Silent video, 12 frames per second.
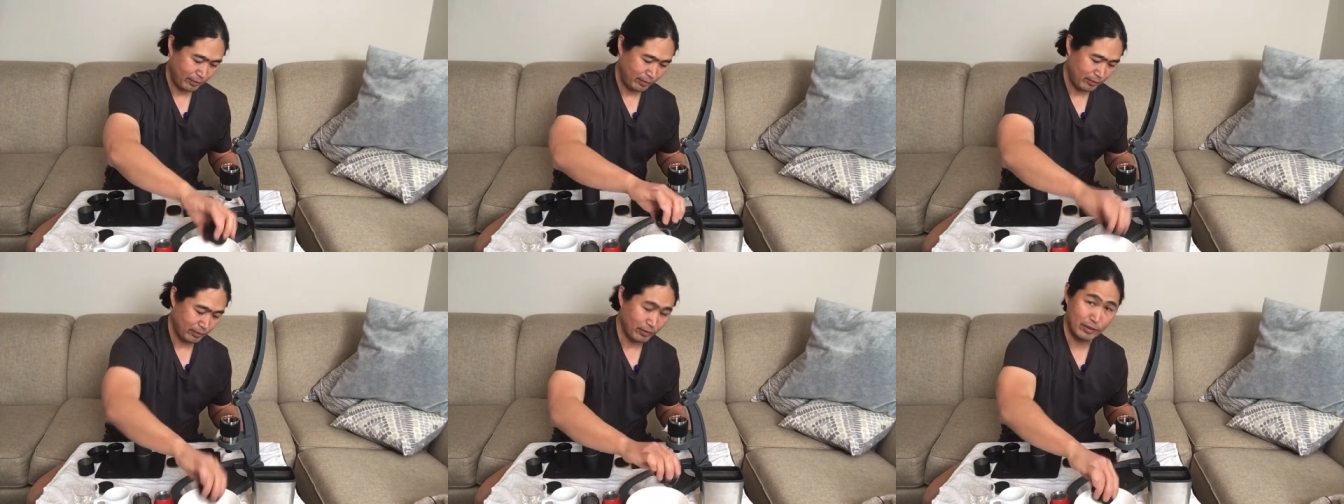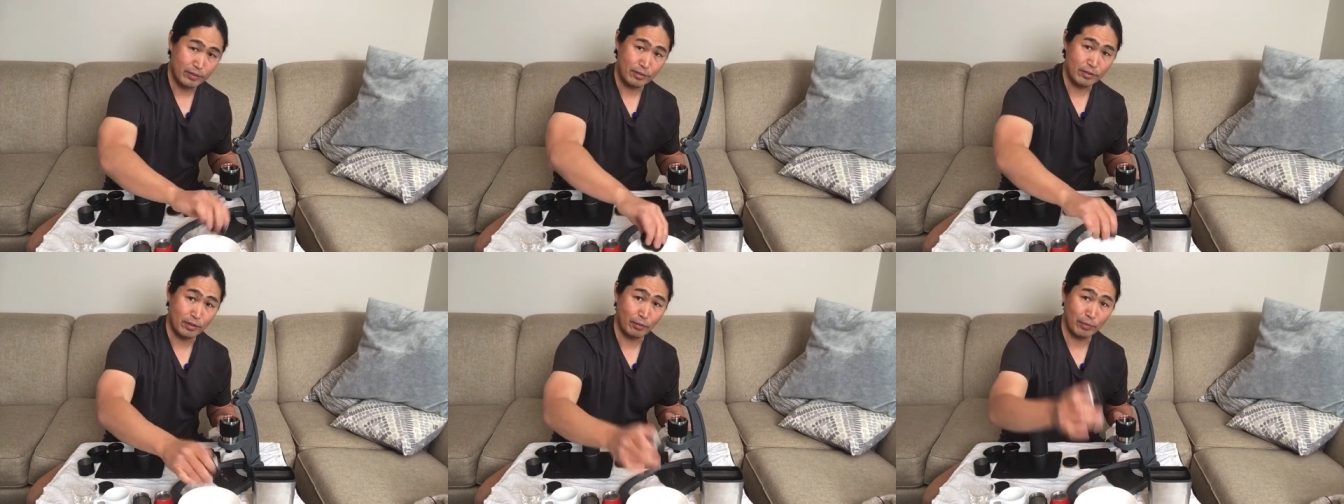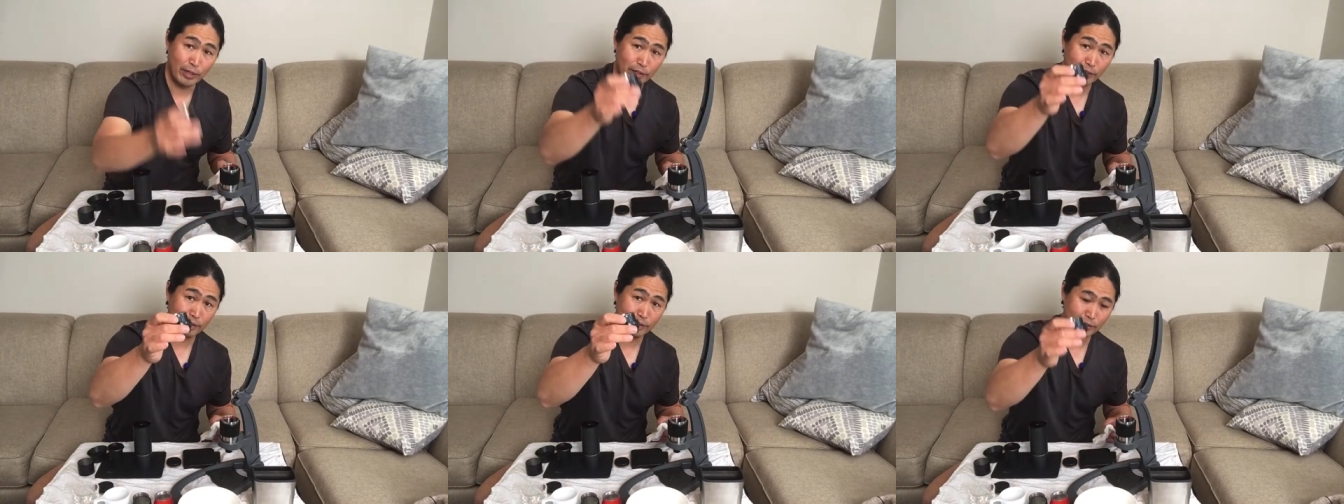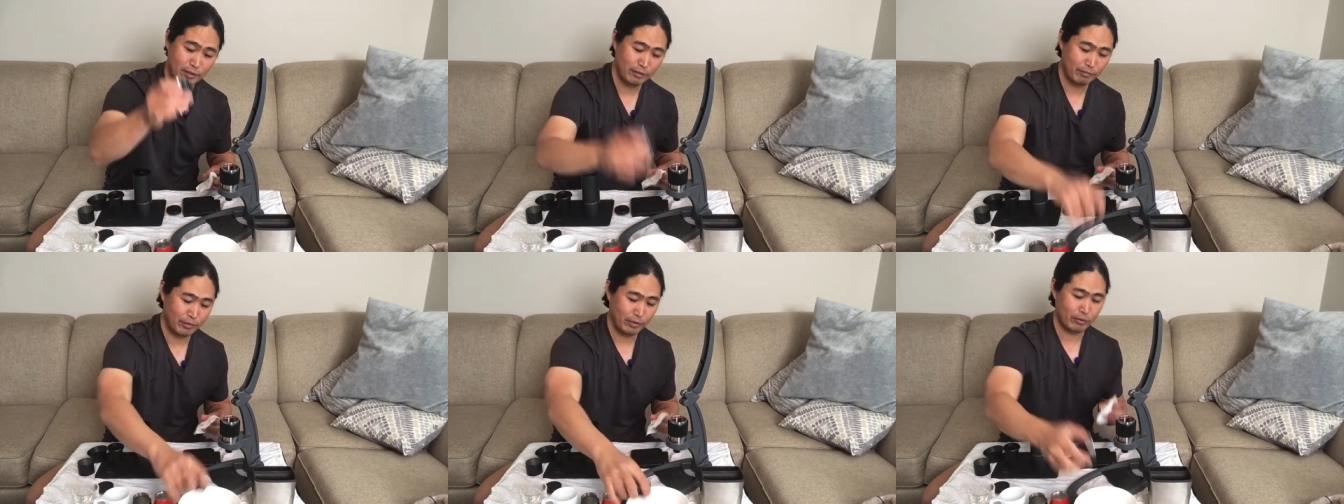So this is a regular
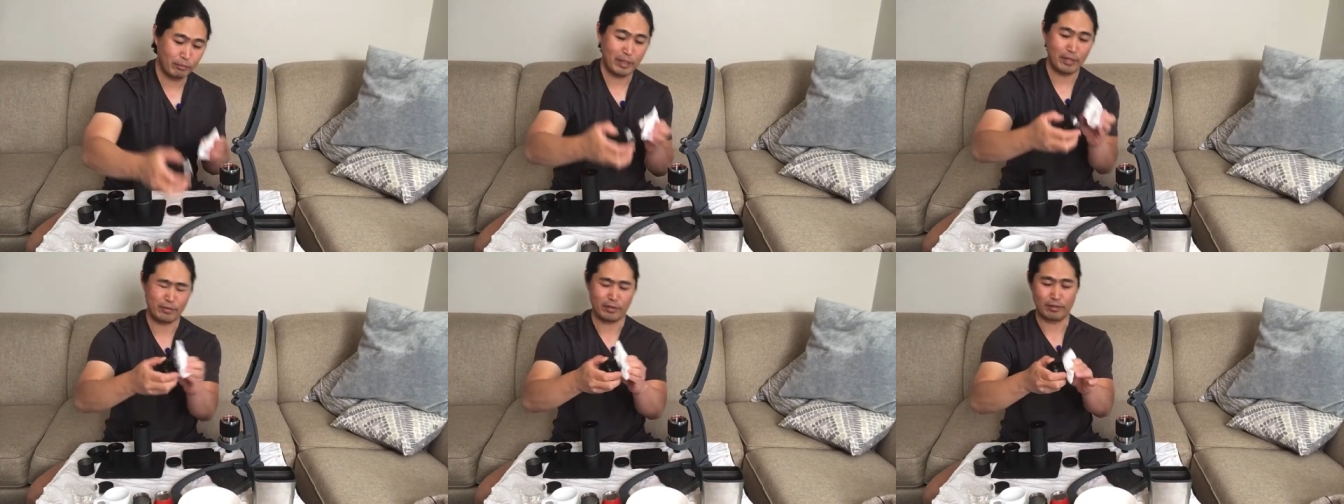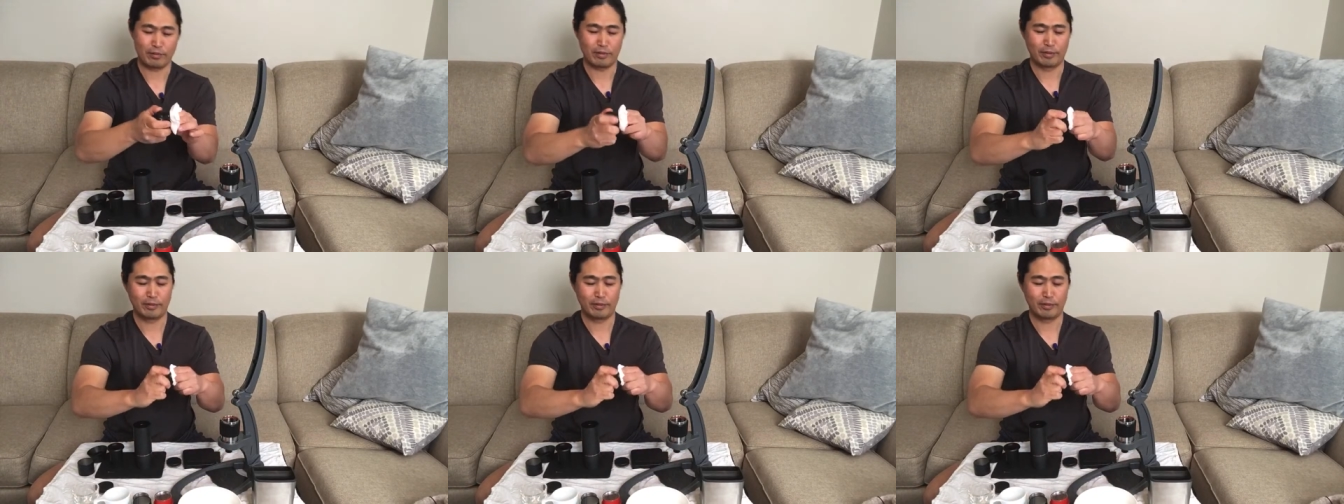filter basket.